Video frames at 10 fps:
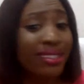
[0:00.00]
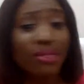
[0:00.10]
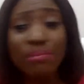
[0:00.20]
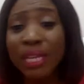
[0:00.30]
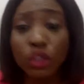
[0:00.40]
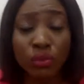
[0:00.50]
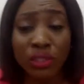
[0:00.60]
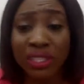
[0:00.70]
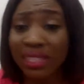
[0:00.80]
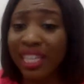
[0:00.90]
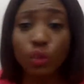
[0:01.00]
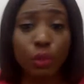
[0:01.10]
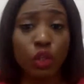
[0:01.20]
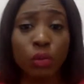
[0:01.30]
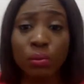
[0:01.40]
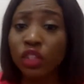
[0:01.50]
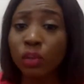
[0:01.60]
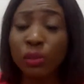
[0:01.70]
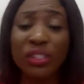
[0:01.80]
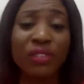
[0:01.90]
the major reason. That should be your major
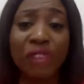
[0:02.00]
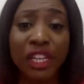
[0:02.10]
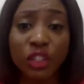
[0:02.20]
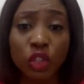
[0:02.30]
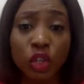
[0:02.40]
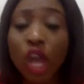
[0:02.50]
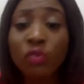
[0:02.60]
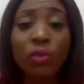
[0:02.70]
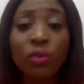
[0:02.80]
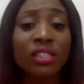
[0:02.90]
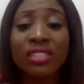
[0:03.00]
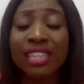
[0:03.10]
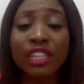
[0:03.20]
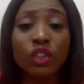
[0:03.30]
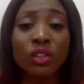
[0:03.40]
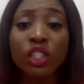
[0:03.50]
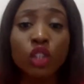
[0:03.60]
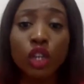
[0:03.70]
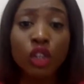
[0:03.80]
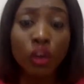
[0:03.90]
motivation for wanting to get on the
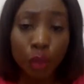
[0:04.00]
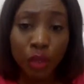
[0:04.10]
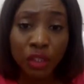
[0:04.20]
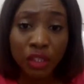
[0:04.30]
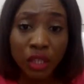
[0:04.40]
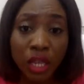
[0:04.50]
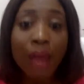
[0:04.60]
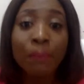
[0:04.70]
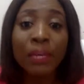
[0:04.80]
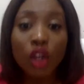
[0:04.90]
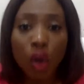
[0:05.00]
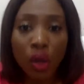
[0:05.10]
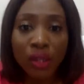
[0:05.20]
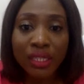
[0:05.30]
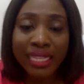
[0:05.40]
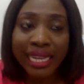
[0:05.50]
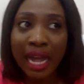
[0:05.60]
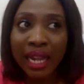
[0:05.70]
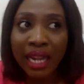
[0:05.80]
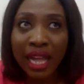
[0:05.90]
journey of purity. Because, like
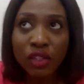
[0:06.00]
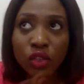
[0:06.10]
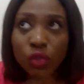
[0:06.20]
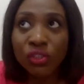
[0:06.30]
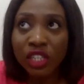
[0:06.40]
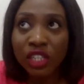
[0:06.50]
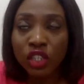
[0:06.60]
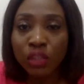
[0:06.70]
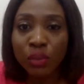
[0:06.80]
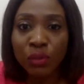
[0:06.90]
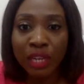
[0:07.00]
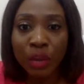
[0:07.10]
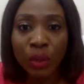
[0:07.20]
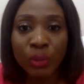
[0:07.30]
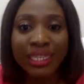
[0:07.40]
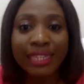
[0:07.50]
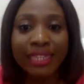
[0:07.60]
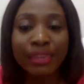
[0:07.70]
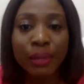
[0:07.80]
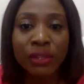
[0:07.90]
our last two sessions before now, where we dealt
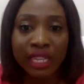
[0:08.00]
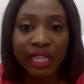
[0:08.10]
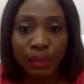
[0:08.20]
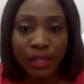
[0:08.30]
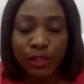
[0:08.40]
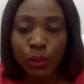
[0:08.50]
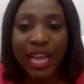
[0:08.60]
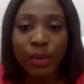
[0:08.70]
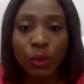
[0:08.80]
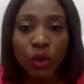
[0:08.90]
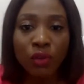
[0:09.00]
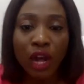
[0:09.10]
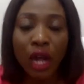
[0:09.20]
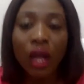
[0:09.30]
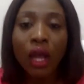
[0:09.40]
about celibacy, we had one of our